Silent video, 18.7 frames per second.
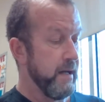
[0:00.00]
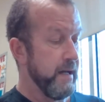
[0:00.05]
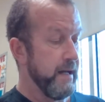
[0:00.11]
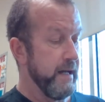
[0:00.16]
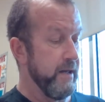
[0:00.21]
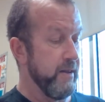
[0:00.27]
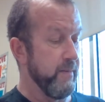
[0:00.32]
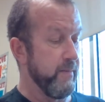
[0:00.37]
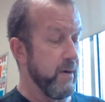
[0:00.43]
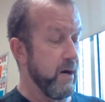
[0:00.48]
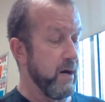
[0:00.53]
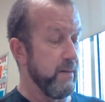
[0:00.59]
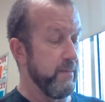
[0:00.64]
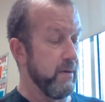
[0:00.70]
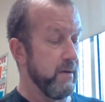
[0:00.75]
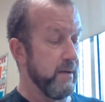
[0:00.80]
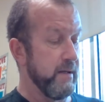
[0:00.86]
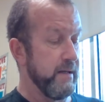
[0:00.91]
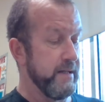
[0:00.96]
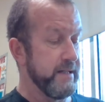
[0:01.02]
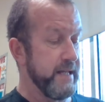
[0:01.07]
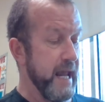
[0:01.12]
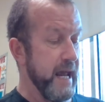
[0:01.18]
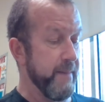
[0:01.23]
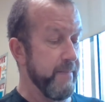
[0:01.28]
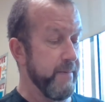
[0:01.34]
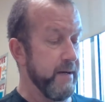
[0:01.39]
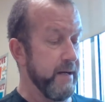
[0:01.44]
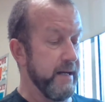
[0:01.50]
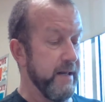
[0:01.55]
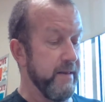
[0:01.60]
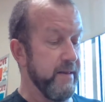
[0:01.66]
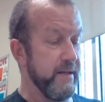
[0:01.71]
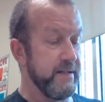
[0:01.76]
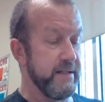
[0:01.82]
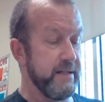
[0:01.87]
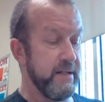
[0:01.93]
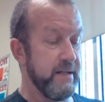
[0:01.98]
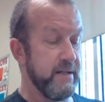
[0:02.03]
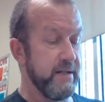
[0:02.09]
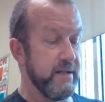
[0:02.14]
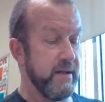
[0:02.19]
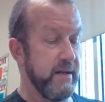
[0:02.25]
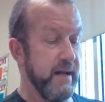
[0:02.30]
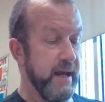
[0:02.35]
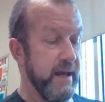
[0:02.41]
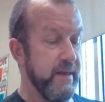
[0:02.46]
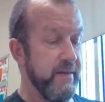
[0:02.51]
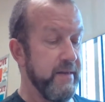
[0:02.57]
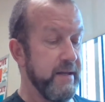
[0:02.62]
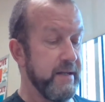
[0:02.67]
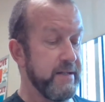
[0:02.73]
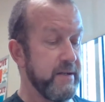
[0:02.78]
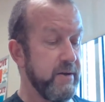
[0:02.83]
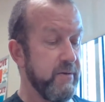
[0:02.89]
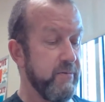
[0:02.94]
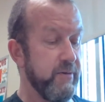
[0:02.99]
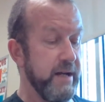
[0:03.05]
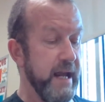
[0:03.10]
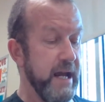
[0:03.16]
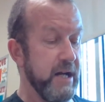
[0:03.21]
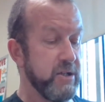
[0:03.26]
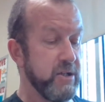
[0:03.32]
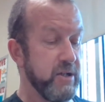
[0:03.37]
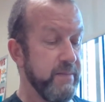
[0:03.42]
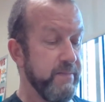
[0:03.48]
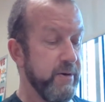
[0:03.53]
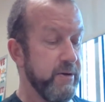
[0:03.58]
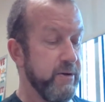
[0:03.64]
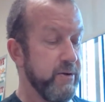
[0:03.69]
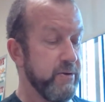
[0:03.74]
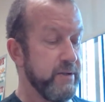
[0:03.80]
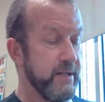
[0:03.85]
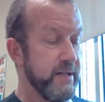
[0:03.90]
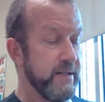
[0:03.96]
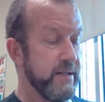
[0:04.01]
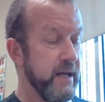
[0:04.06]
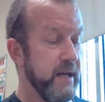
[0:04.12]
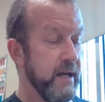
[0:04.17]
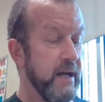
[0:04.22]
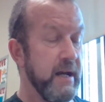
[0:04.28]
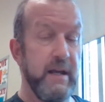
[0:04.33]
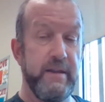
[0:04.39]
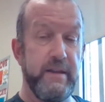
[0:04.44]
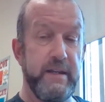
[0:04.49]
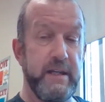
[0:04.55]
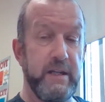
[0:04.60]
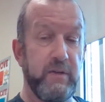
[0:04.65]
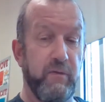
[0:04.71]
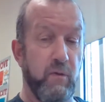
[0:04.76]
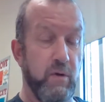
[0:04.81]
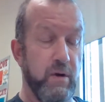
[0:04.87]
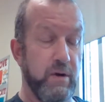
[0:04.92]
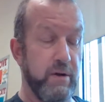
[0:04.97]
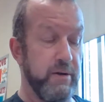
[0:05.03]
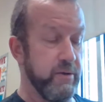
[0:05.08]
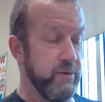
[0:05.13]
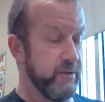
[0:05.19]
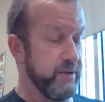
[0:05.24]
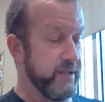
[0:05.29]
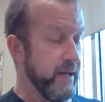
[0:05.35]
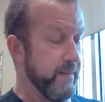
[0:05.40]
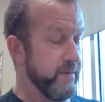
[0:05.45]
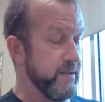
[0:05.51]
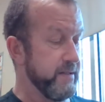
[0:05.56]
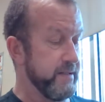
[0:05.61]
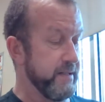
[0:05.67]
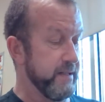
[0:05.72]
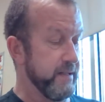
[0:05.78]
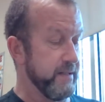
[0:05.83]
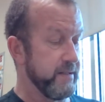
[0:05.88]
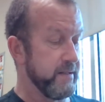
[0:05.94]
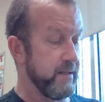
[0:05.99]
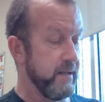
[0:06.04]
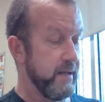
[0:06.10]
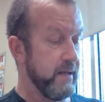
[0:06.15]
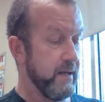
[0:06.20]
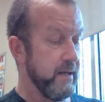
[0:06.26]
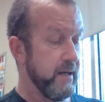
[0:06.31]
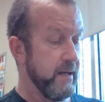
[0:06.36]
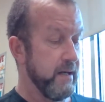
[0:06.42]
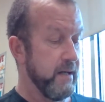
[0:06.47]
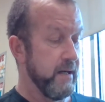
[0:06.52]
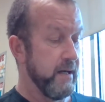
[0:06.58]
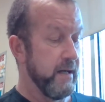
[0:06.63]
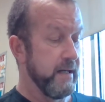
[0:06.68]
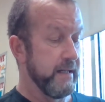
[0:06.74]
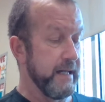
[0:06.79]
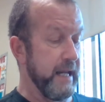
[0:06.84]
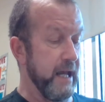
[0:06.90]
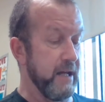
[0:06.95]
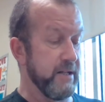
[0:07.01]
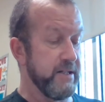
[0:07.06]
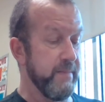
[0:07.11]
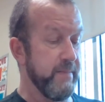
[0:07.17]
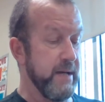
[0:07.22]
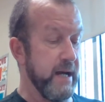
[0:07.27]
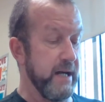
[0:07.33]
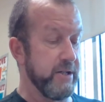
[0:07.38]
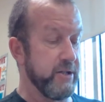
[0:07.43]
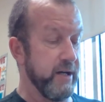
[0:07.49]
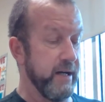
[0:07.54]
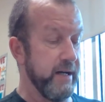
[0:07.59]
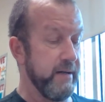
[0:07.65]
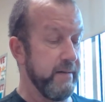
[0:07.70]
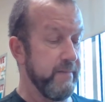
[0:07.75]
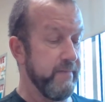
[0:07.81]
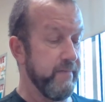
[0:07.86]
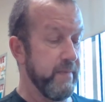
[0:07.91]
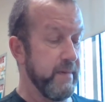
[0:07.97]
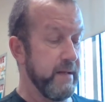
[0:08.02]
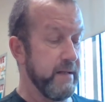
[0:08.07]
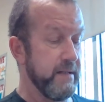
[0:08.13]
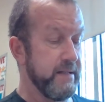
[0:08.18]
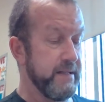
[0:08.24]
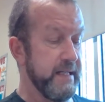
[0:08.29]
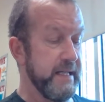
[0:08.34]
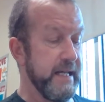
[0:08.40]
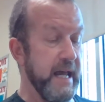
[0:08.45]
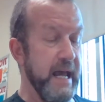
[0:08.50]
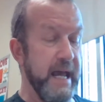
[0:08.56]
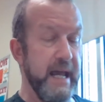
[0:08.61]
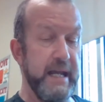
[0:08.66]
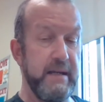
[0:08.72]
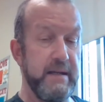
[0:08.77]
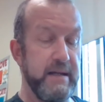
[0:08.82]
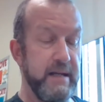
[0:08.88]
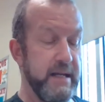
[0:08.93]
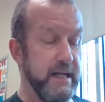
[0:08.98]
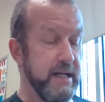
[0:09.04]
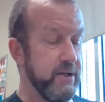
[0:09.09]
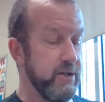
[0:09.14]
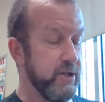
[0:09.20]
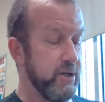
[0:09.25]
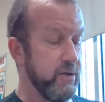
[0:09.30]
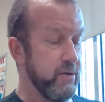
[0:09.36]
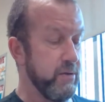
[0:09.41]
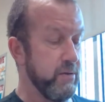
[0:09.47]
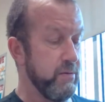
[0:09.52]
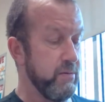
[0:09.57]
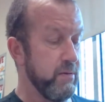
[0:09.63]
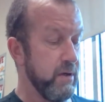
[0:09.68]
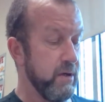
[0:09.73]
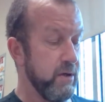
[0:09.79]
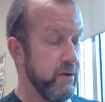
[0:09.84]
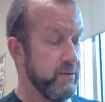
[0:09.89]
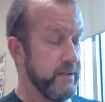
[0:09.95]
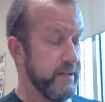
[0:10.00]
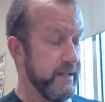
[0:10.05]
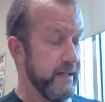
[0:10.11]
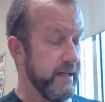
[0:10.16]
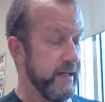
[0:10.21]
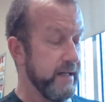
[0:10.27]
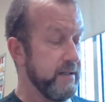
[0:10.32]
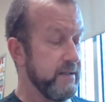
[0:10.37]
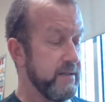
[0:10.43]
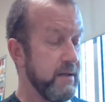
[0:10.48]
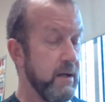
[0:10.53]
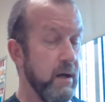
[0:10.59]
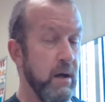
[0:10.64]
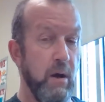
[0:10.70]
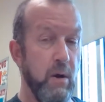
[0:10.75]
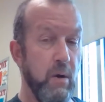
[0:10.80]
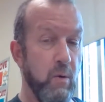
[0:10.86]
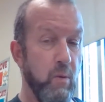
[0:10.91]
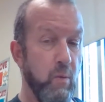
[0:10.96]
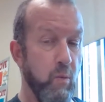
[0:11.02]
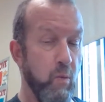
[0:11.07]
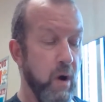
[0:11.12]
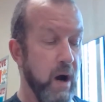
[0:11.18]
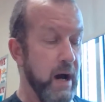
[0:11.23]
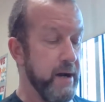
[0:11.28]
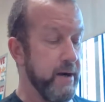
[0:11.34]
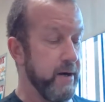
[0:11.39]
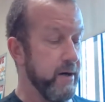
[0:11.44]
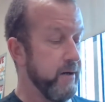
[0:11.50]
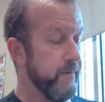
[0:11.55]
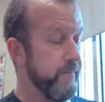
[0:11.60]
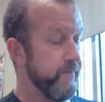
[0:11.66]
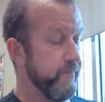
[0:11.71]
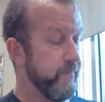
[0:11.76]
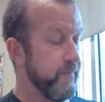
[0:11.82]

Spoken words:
in the marble is happening, and this reaction produces these four new substances: calcium nitrate, Ca(N2O6), water,